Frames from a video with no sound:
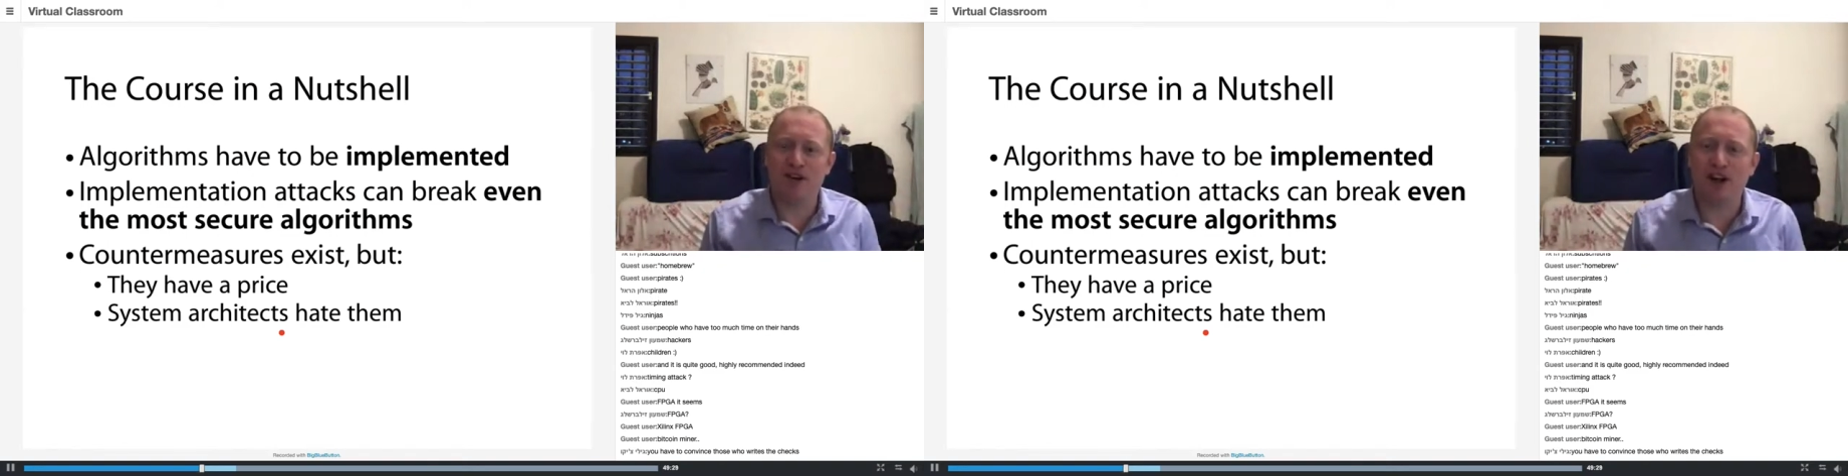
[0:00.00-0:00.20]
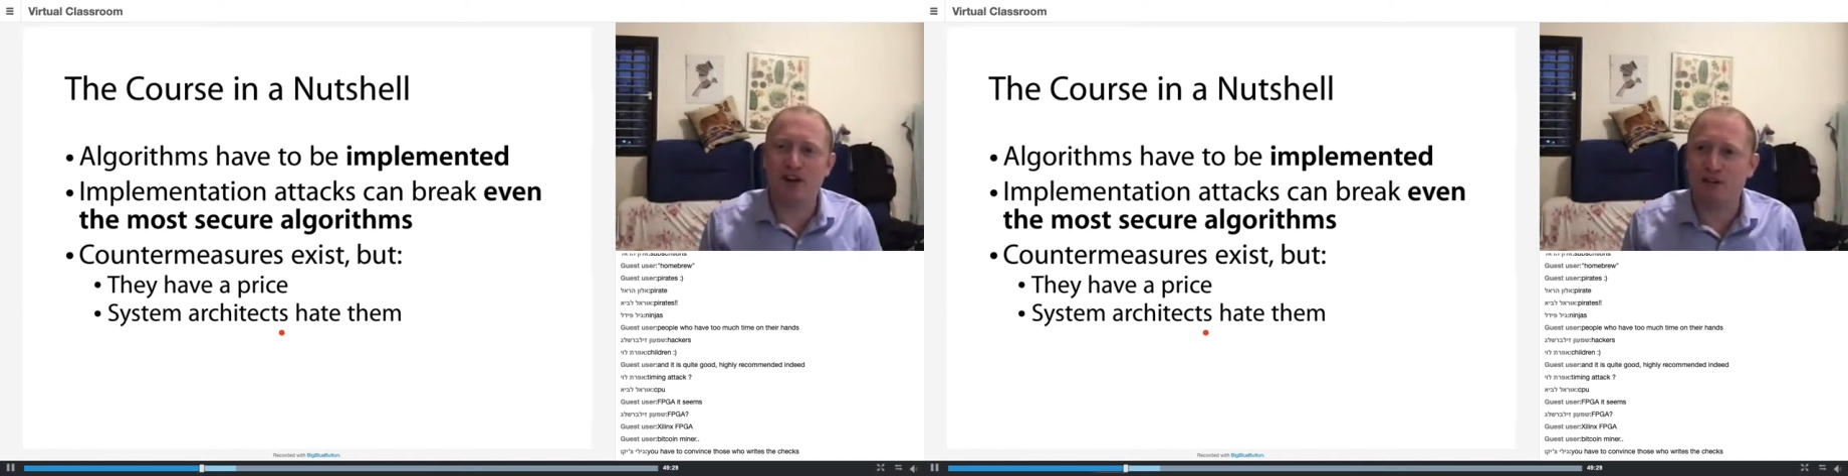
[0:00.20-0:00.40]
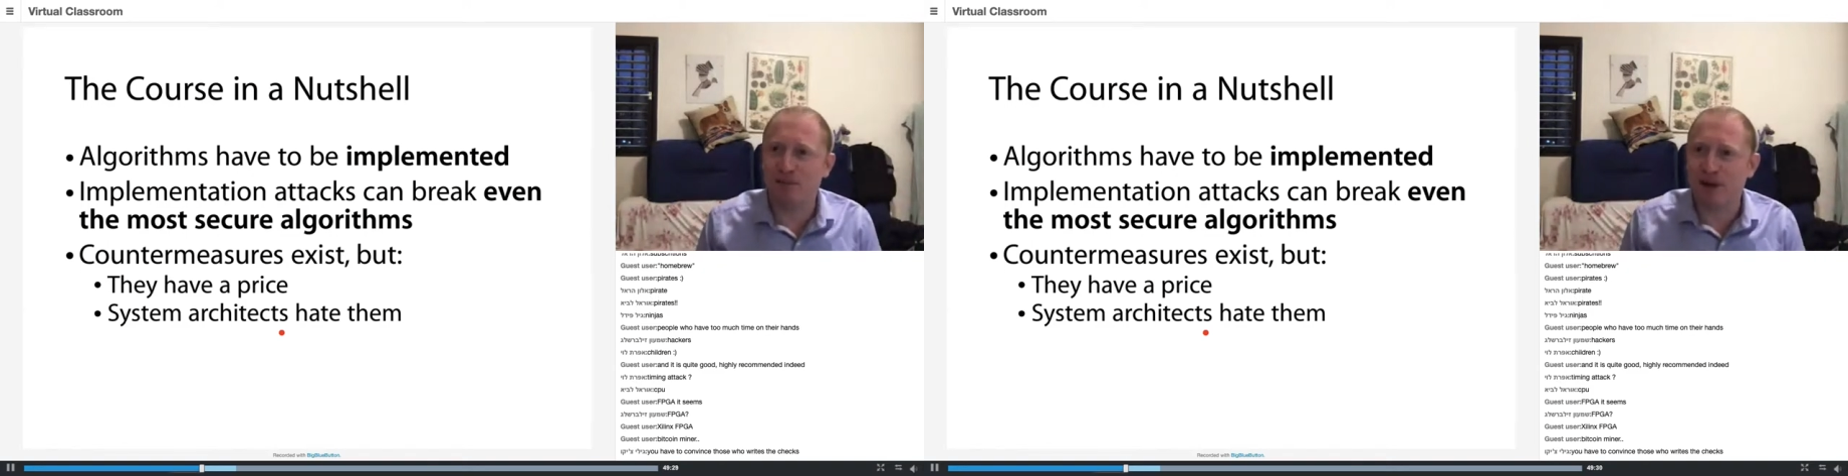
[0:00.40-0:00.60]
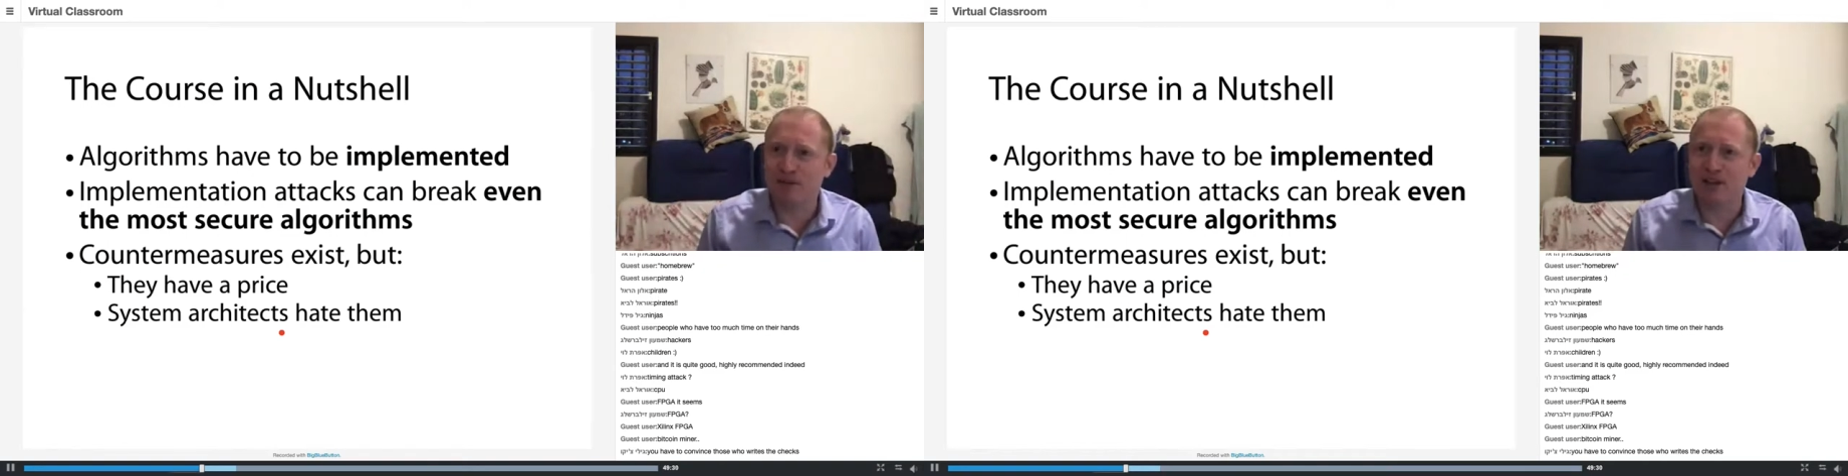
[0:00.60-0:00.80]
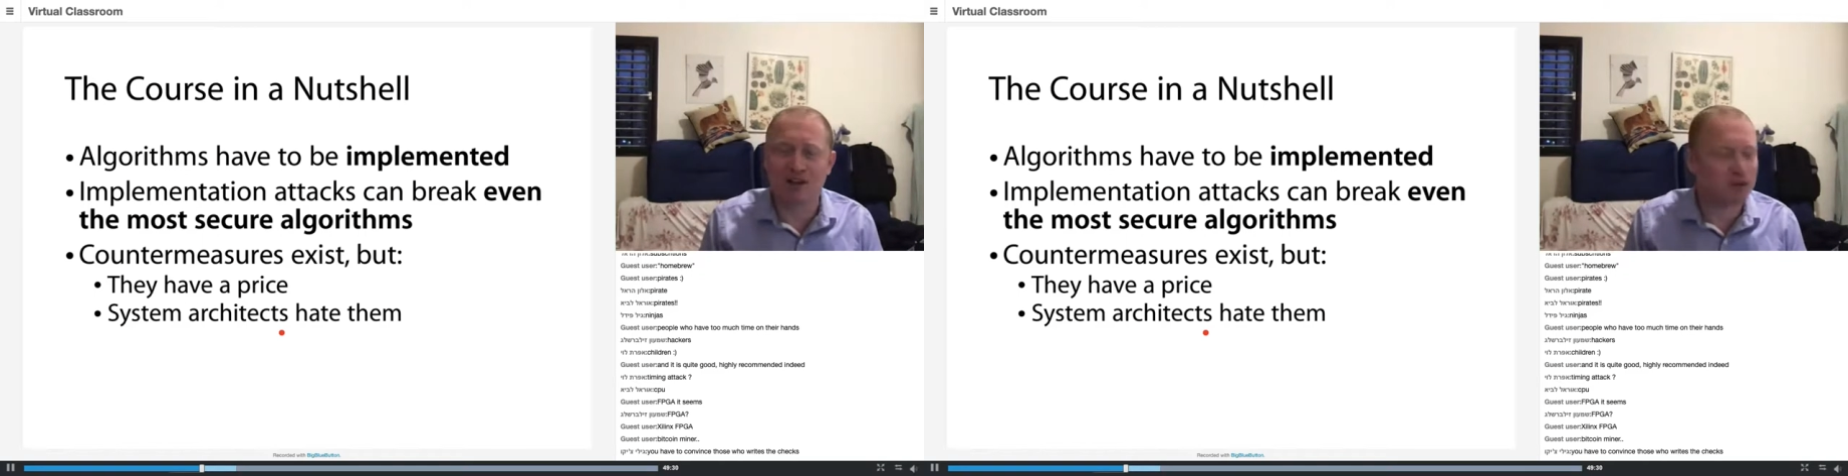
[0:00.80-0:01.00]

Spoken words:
So